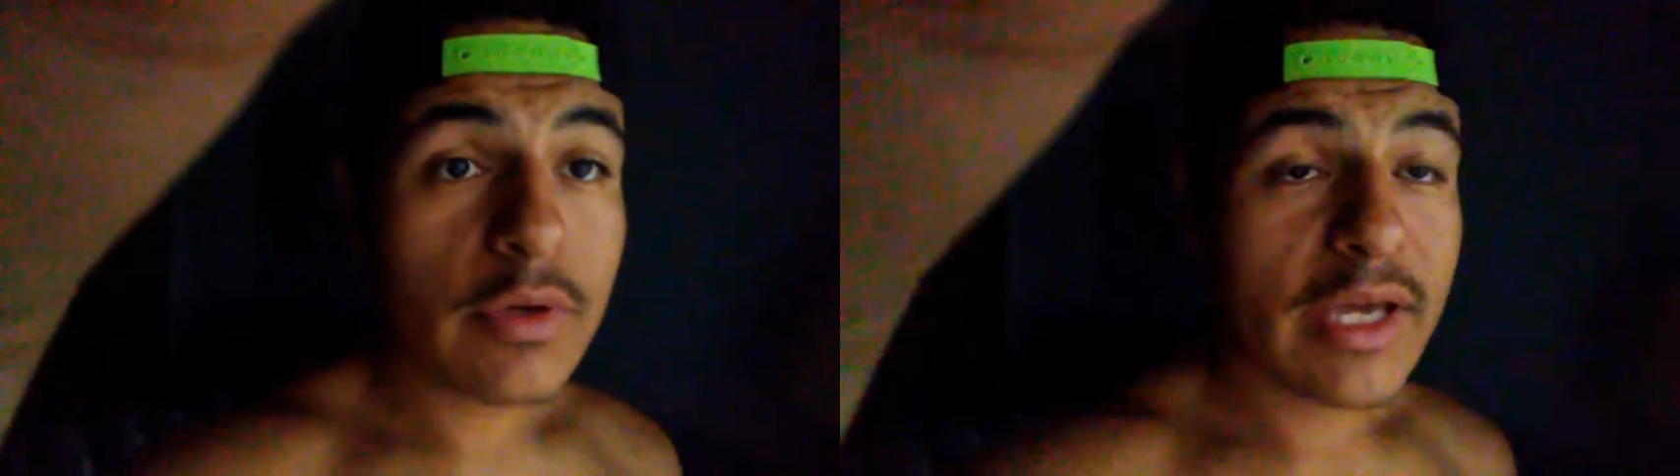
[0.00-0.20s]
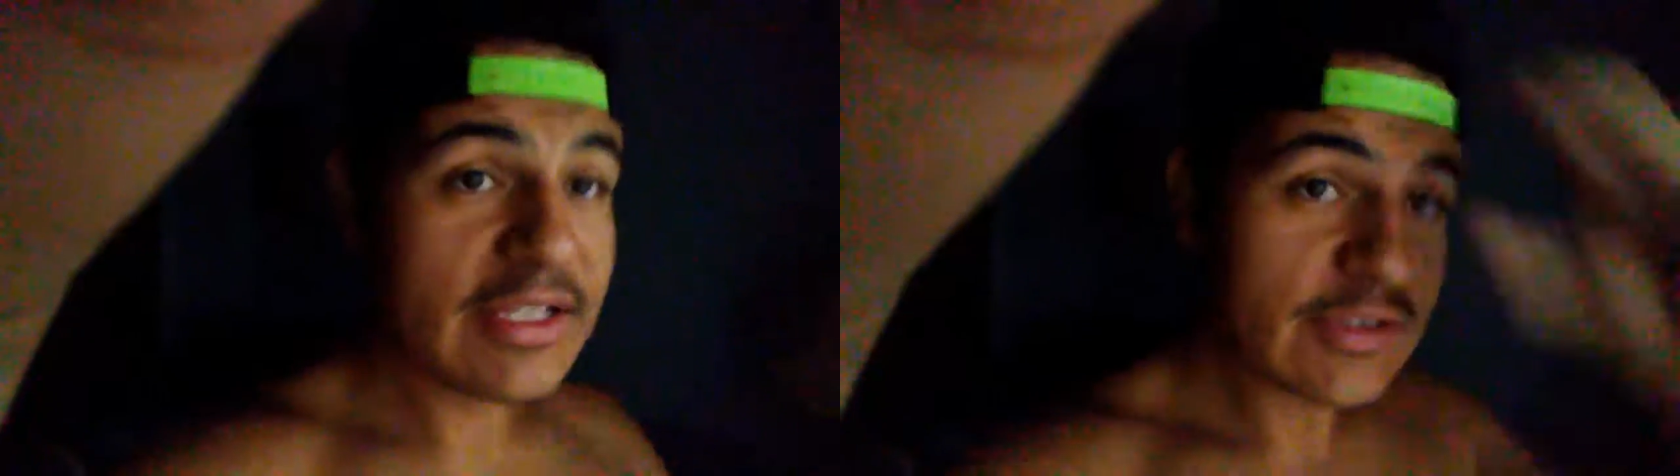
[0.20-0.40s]

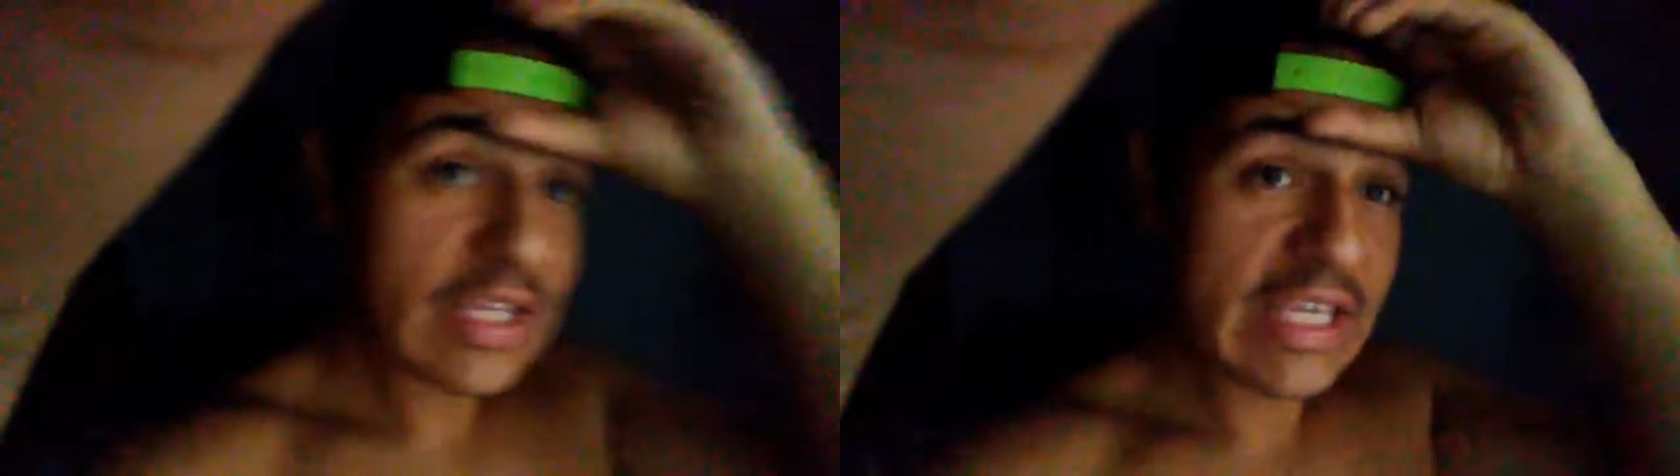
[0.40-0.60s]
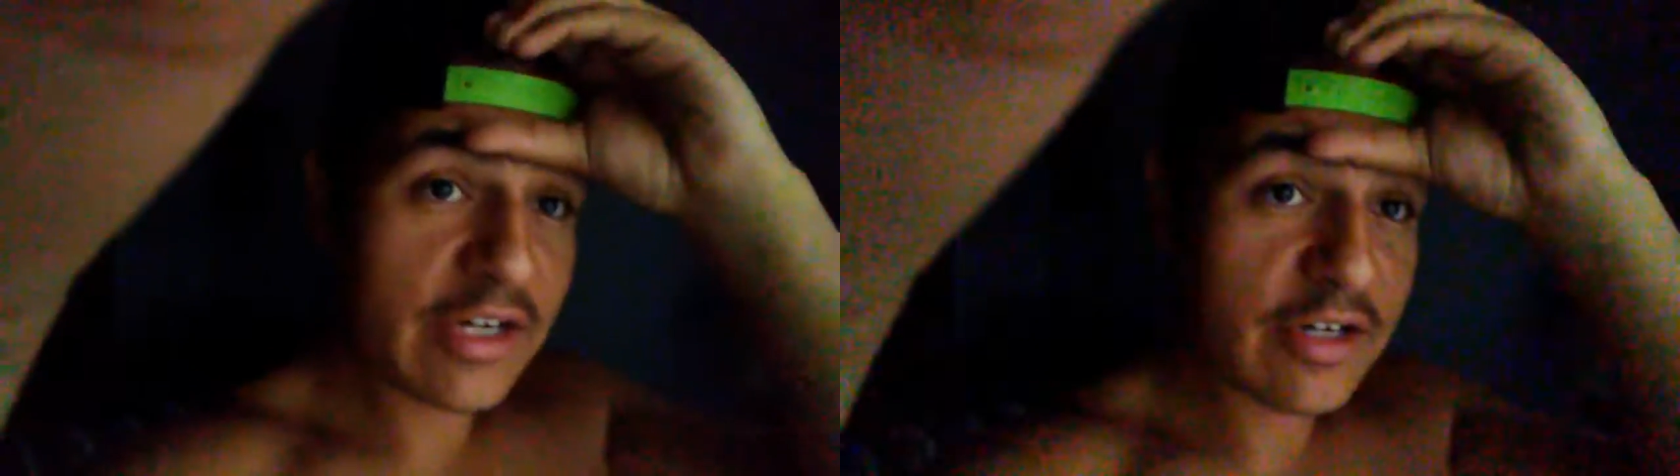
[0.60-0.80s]

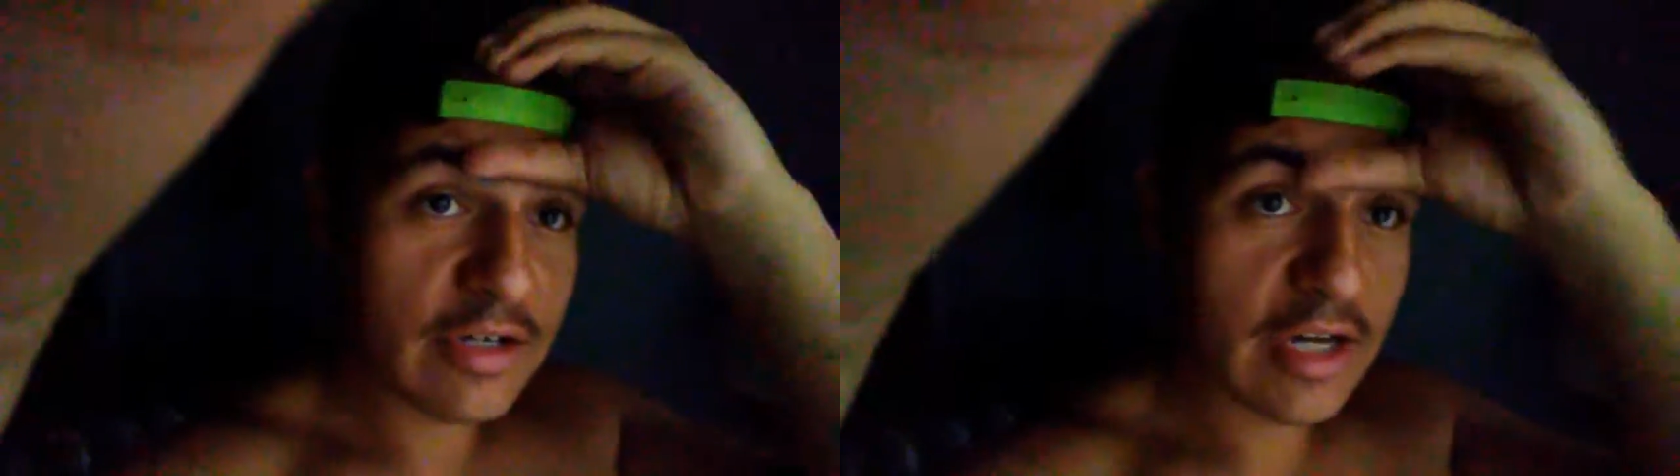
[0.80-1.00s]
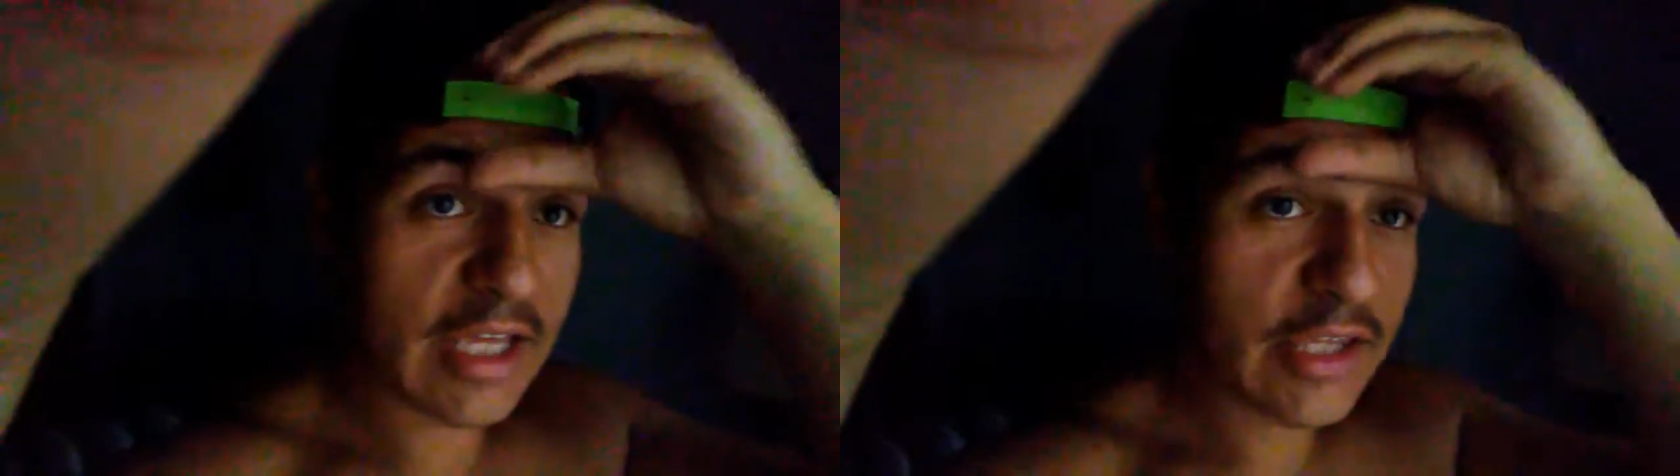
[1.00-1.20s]
It's
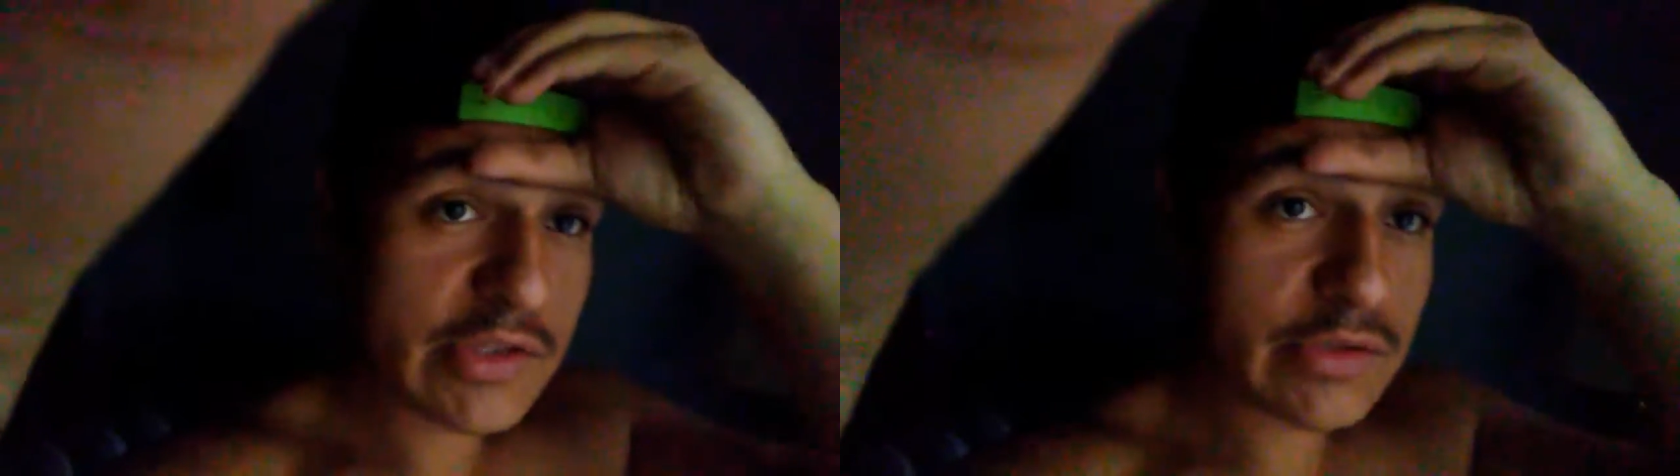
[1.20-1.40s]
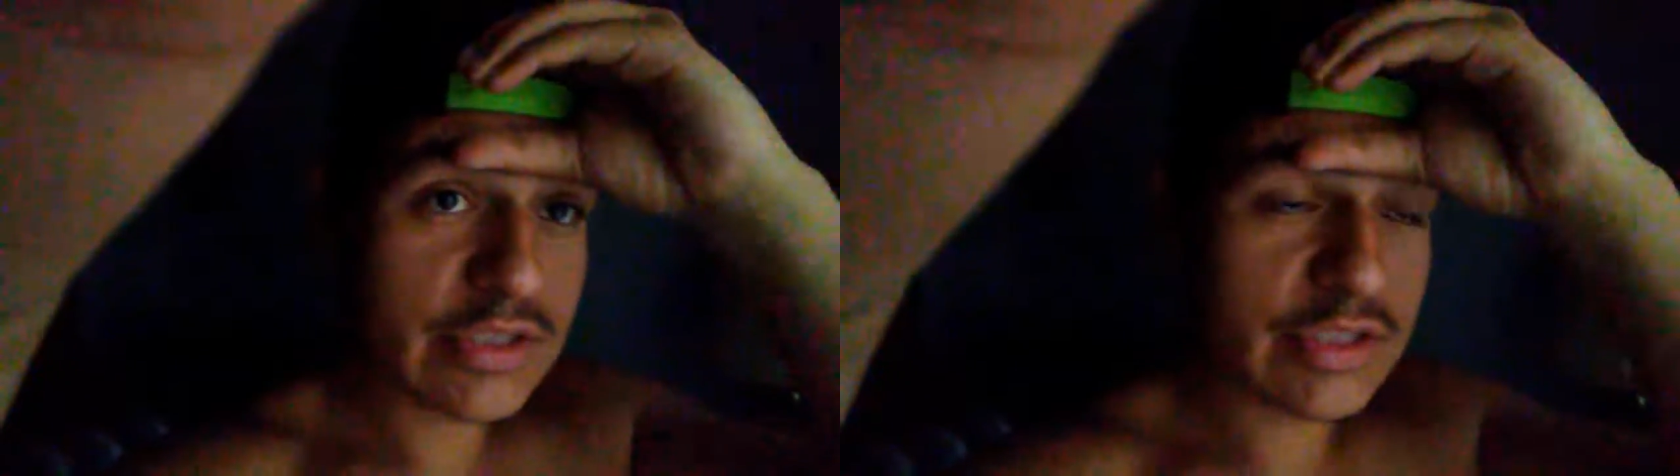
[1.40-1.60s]
here, like
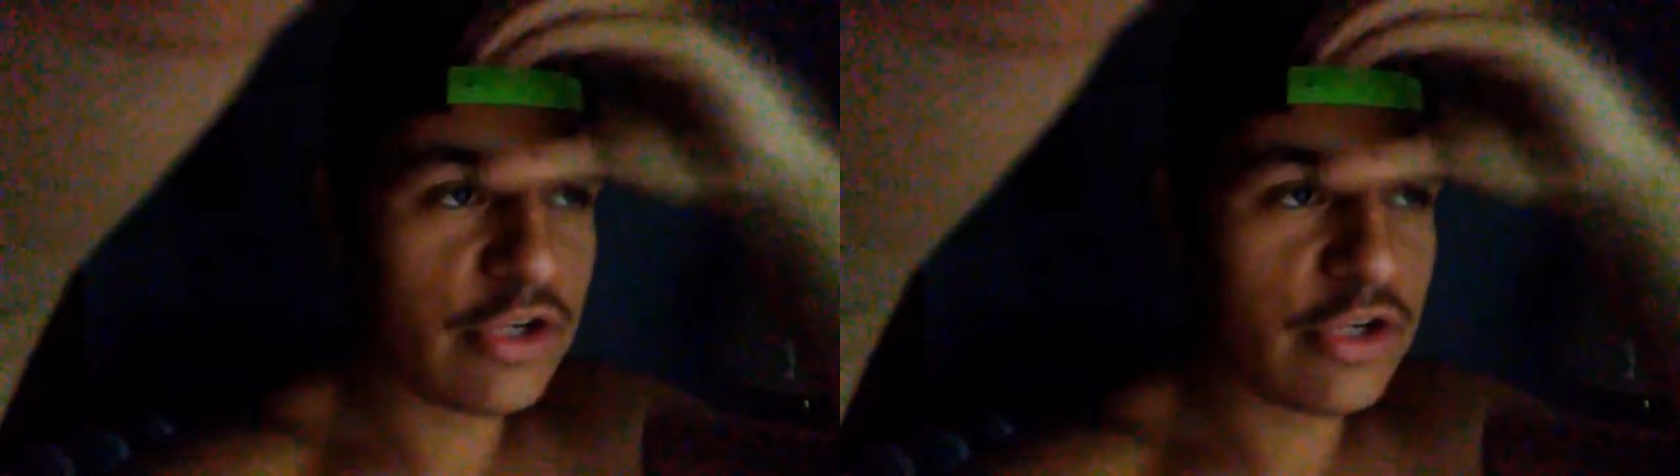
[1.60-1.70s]
huge.